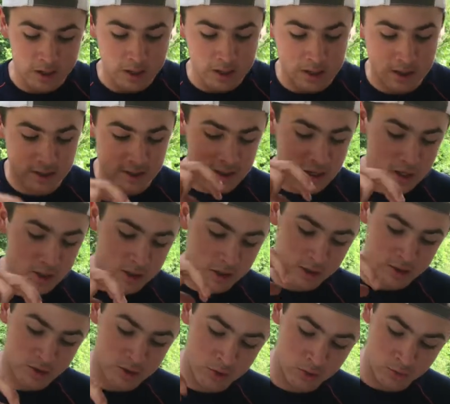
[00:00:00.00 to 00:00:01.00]
is take
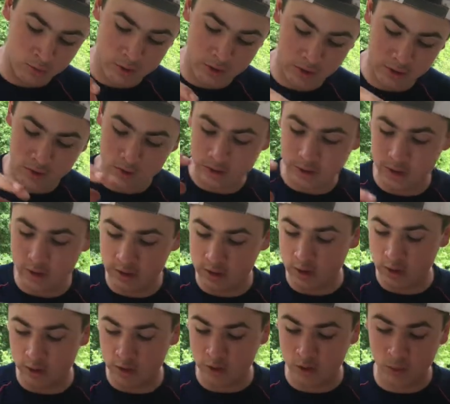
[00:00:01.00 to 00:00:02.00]
2 fingers, since
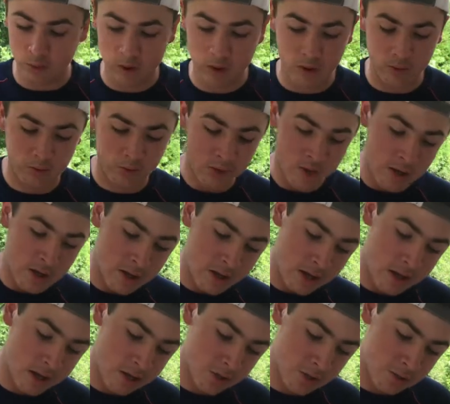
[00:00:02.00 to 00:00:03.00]
there's 12,
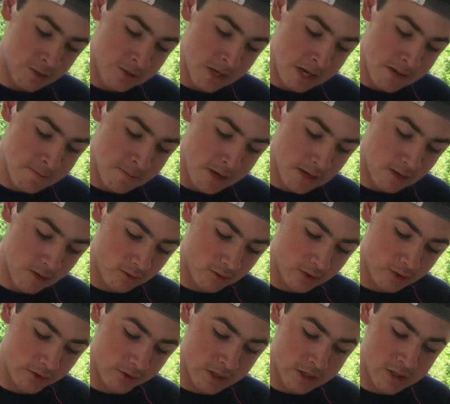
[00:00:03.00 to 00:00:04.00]
and just make a
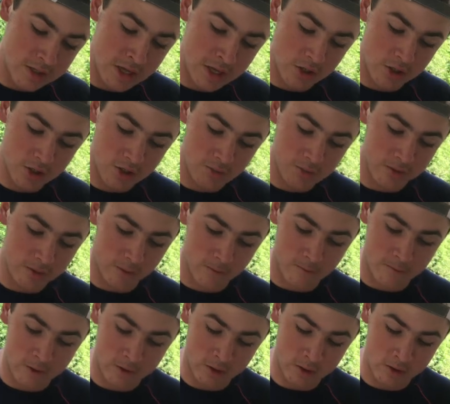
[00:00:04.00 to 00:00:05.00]
little indentation with your
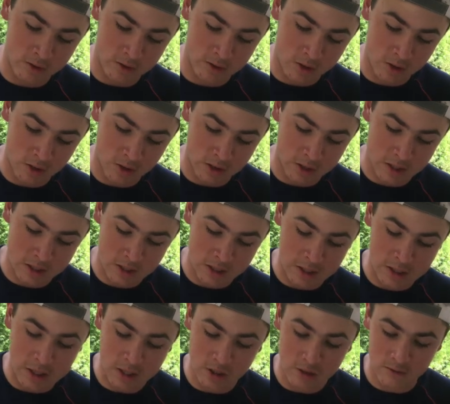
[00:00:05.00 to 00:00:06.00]
fingers in
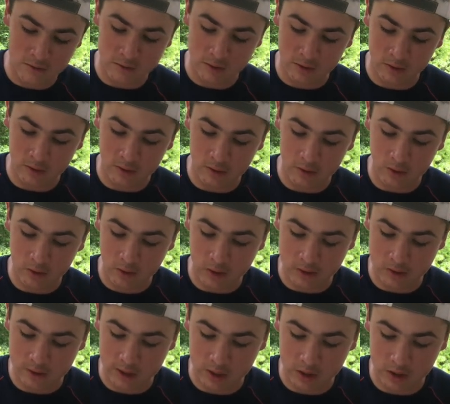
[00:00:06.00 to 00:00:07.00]
each of the little
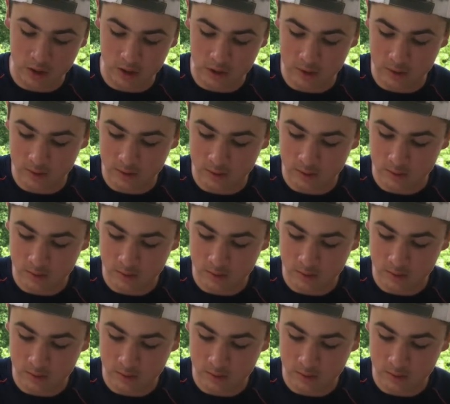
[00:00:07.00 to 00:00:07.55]
sections.